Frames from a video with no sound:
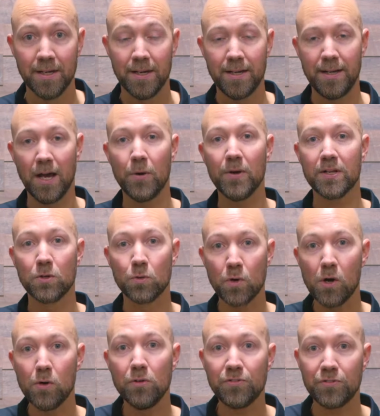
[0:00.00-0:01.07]
Now, it
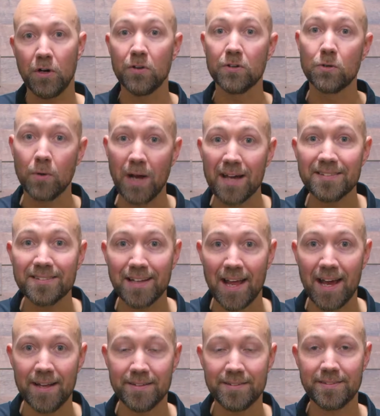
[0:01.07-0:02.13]
grows on
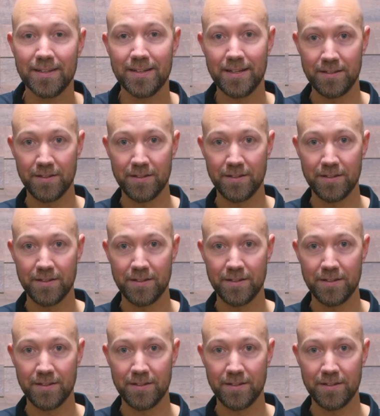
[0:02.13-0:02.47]
grasslands and in the